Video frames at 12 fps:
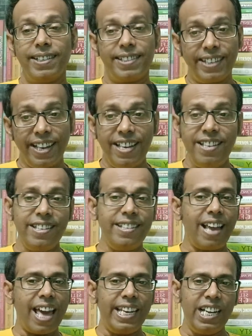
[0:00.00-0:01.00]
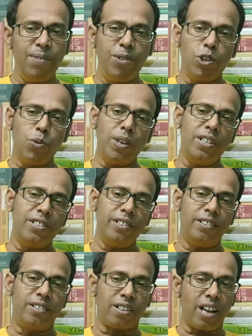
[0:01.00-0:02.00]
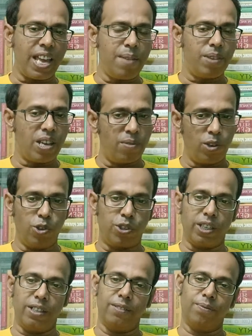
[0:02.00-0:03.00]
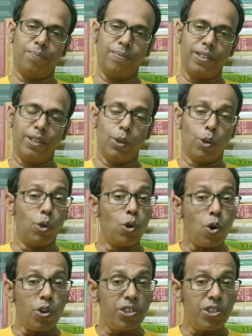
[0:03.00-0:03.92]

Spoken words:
Change in allele frequency drive evolution, not